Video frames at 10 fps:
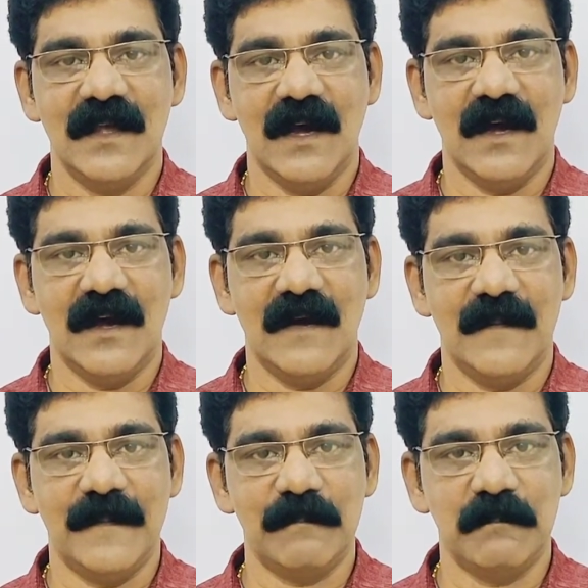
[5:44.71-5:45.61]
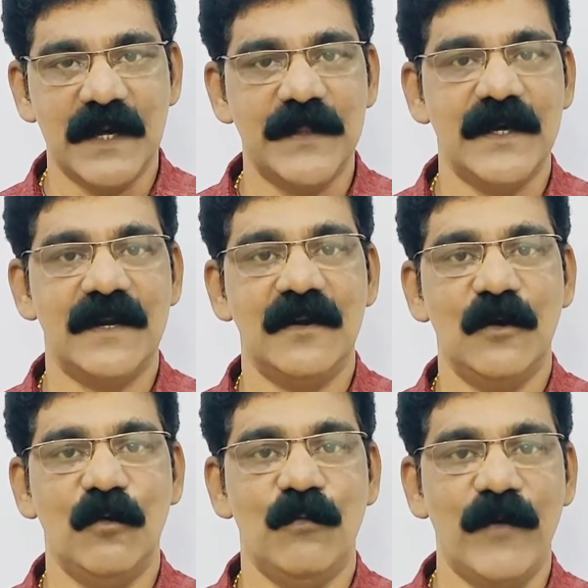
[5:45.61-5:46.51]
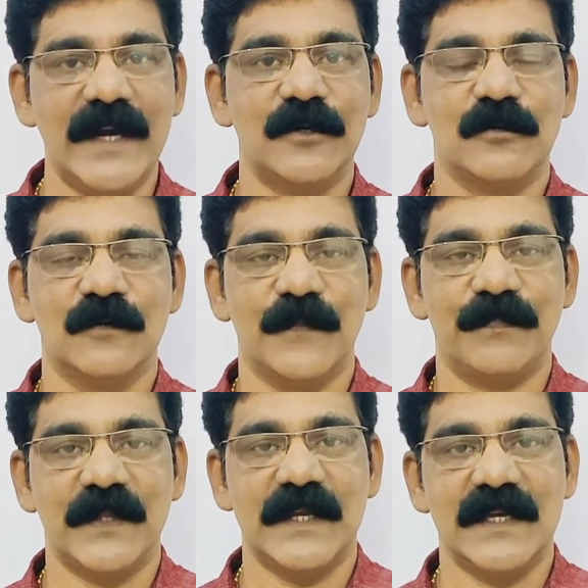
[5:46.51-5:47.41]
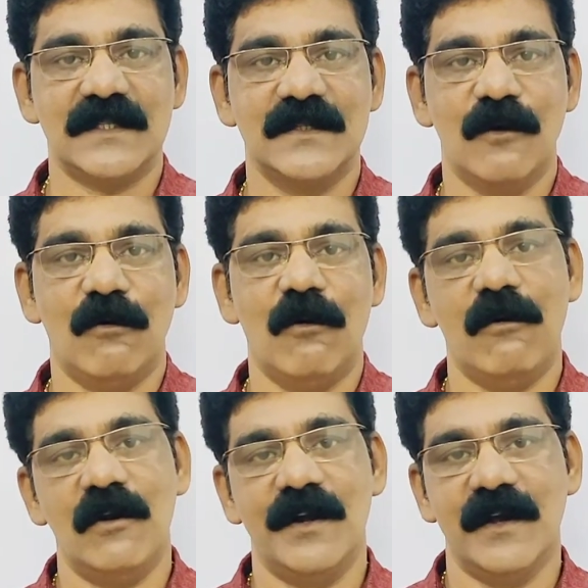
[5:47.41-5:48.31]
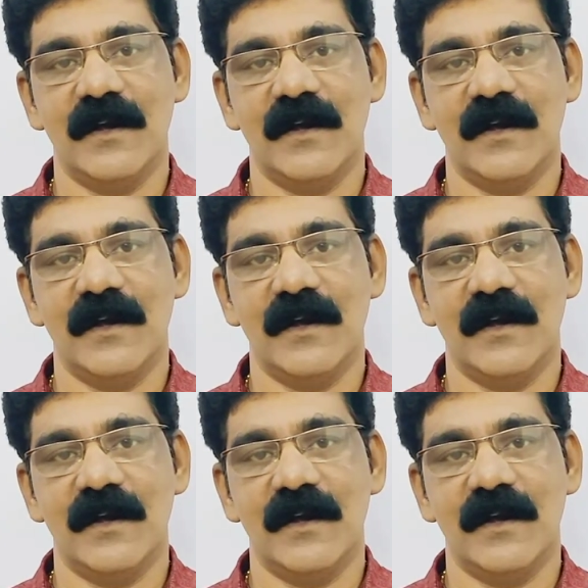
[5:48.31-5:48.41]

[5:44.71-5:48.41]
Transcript: mother went to, yes, the old